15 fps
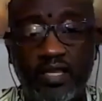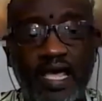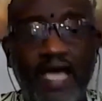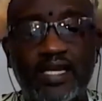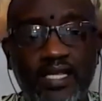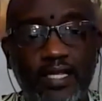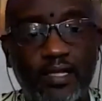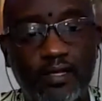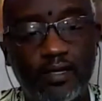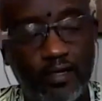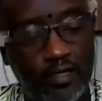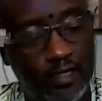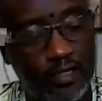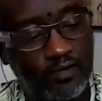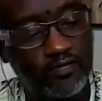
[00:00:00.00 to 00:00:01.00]
It had to be
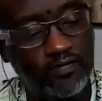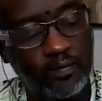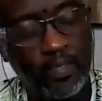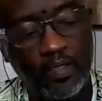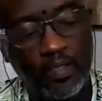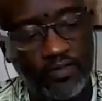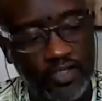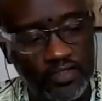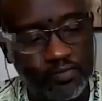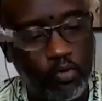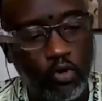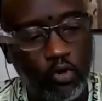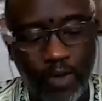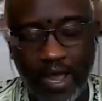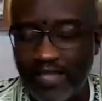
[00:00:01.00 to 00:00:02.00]
put down because
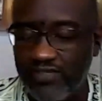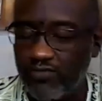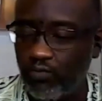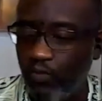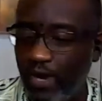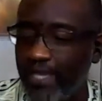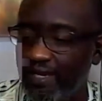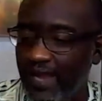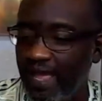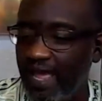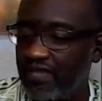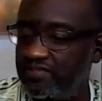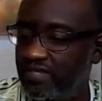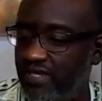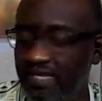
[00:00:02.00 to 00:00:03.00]
the idea of
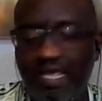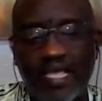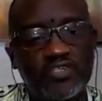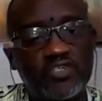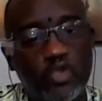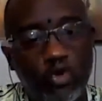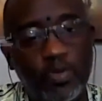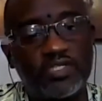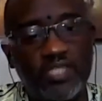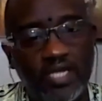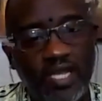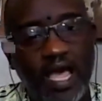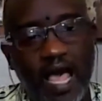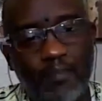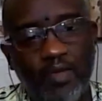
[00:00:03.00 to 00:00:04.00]
these poor
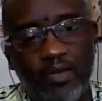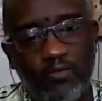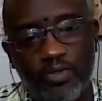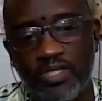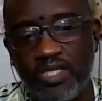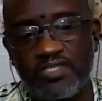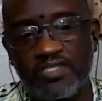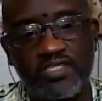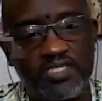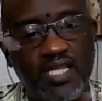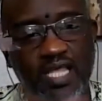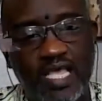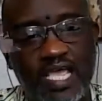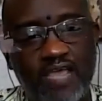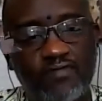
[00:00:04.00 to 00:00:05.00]
whites recognizing that they
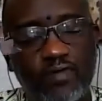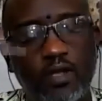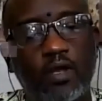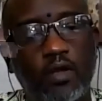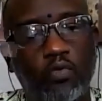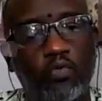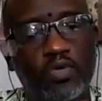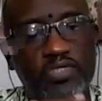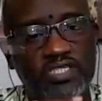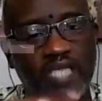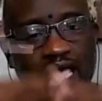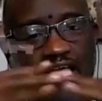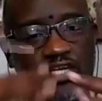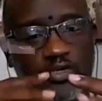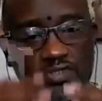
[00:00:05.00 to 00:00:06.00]
had so much in
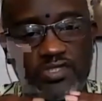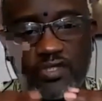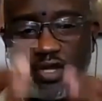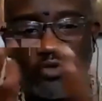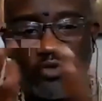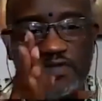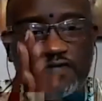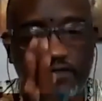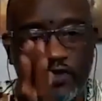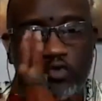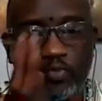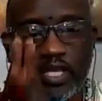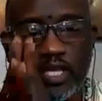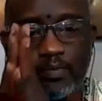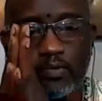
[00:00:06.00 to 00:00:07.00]
common with these enslaved
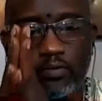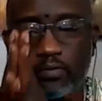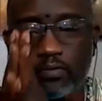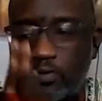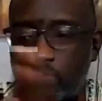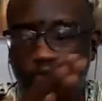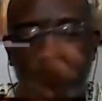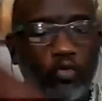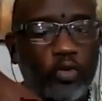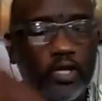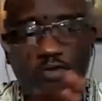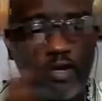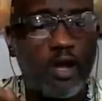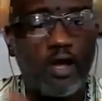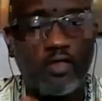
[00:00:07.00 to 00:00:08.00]
was
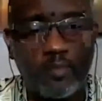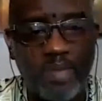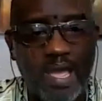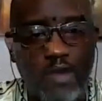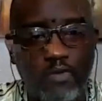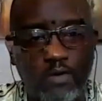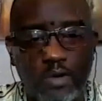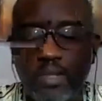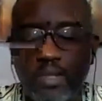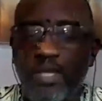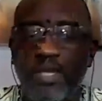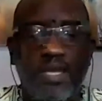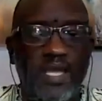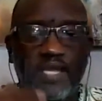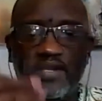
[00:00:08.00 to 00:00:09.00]
dangerous to those few
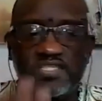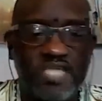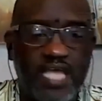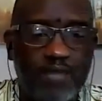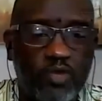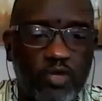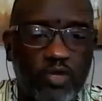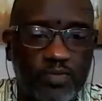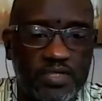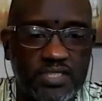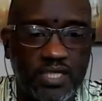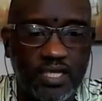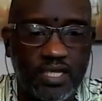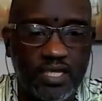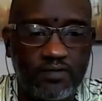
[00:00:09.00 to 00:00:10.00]
people who wielded all
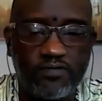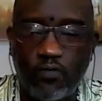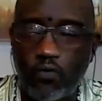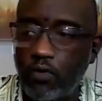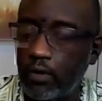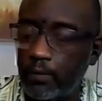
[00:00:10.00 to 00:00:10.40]
the power.